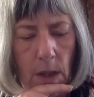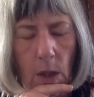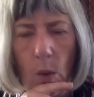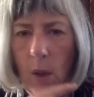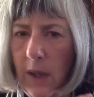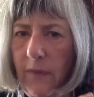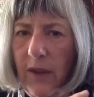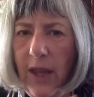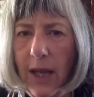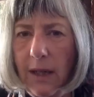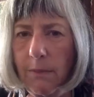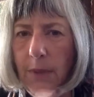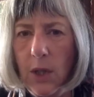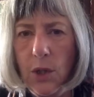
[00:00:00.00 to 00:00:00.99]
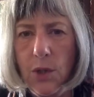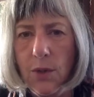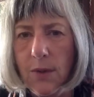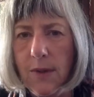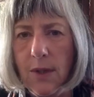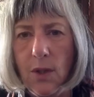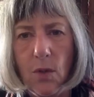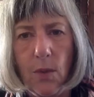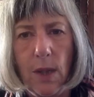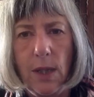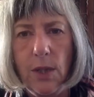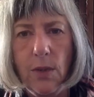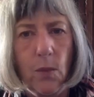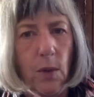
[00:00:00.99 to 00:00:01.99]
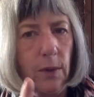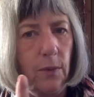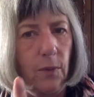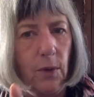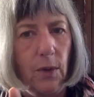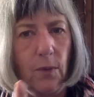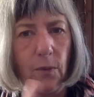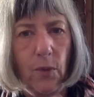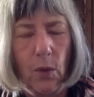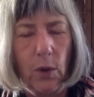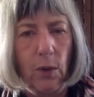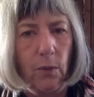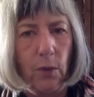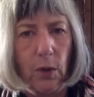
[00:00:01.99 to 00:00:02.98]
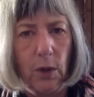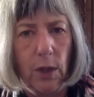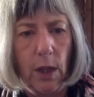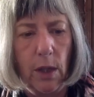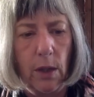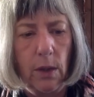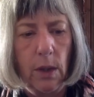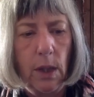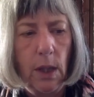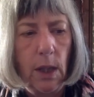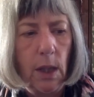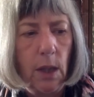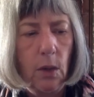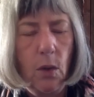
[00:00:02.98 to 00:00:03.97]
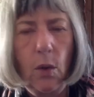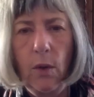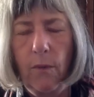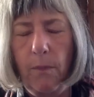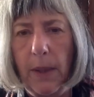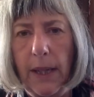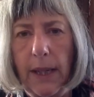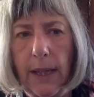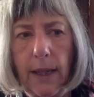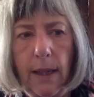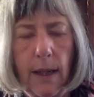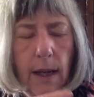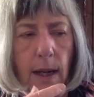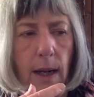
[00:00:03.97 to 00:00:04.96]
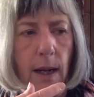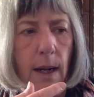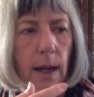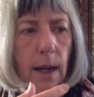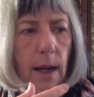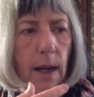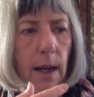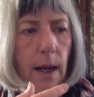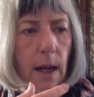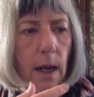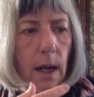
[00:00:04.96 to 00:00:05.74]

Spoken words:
Whatever that emotional situation was for you, Virgo, could have been a